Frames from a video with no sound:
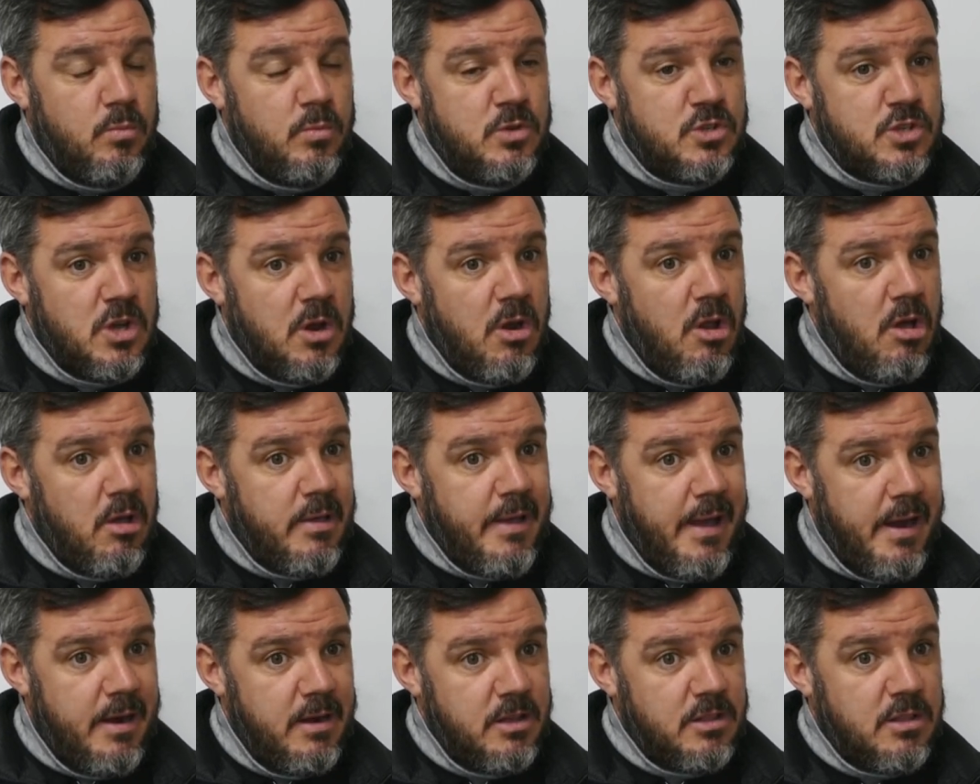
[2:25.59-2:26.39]
we showed a lot of
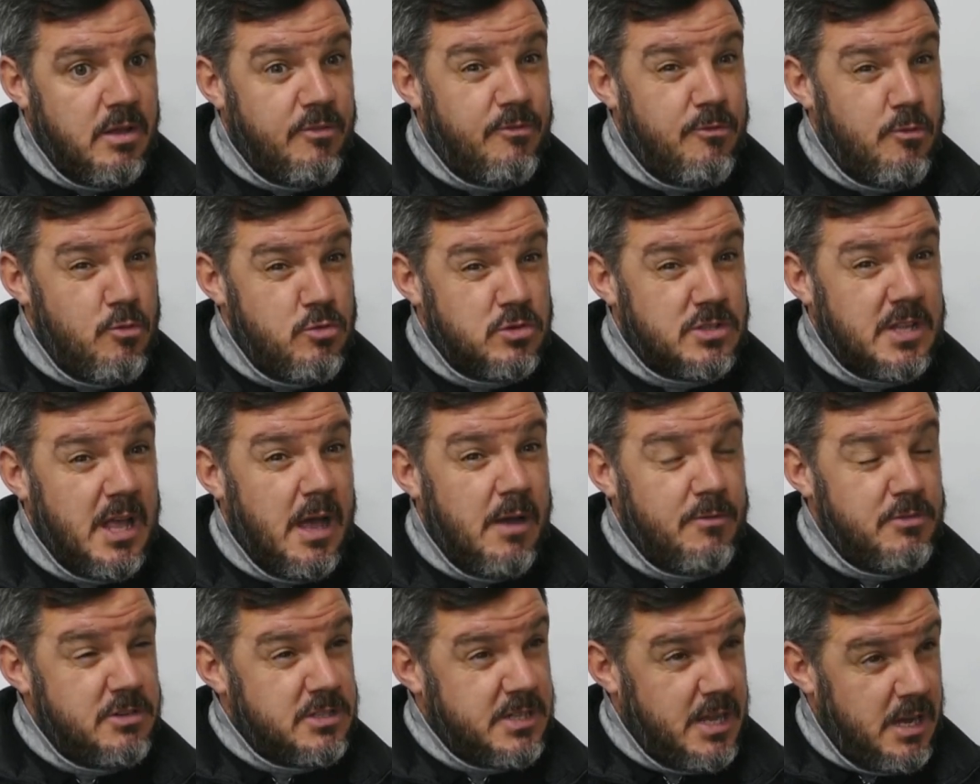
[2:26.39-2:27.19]
character. First
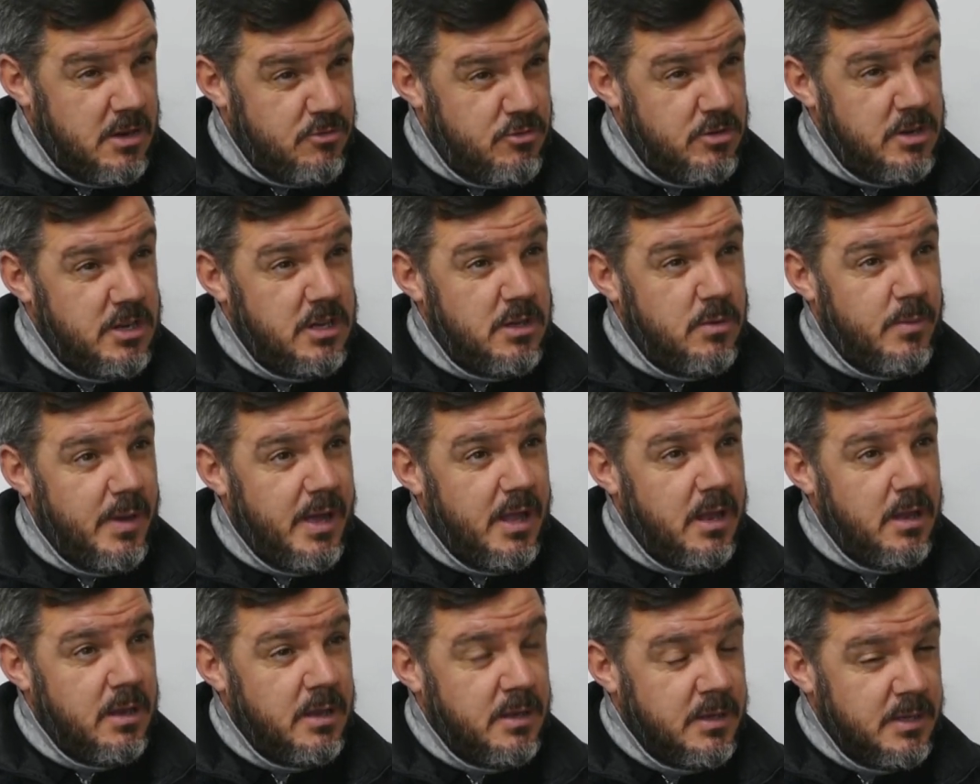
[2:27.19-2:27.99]
half we started really
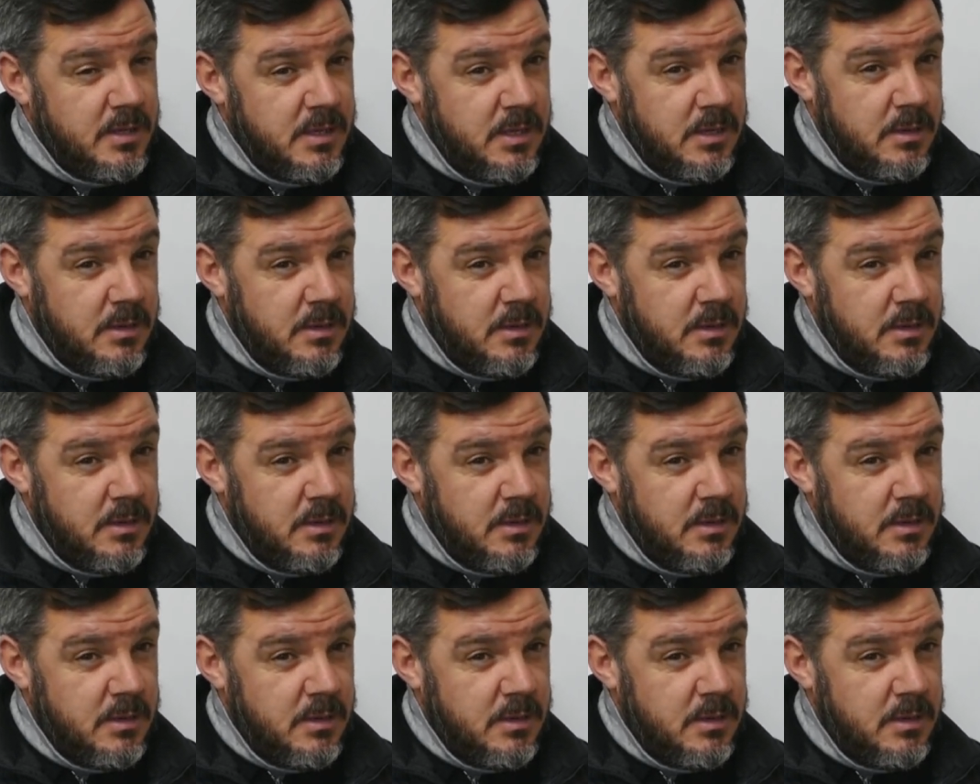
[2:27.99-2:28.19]
well.